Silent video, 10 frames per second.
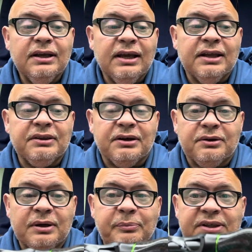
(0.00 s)
And the
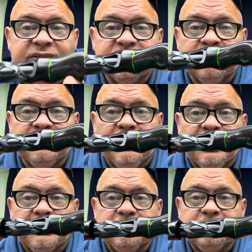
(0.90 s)
grip pieces are on the
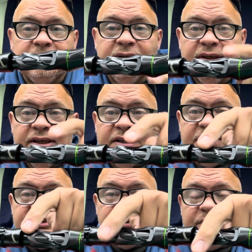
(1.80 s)
bottom. And this
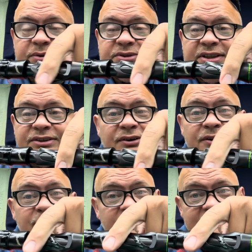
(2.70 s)
is your real seat turned
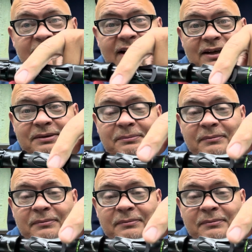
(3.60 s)
to the side.